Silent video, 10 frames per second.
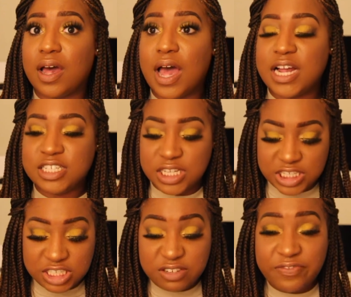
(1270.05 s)

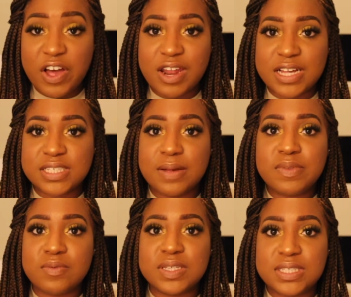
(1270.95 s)
it just felt like
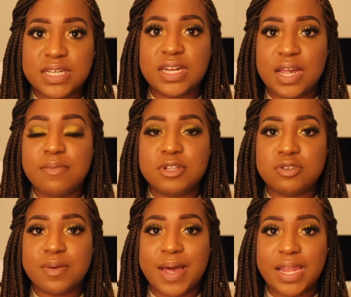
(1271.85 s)
something was sitting in
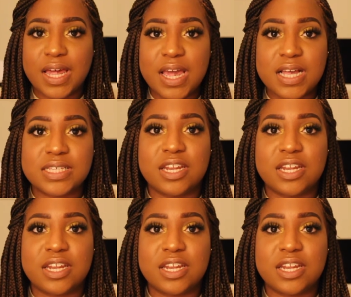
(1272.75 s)
between my legs,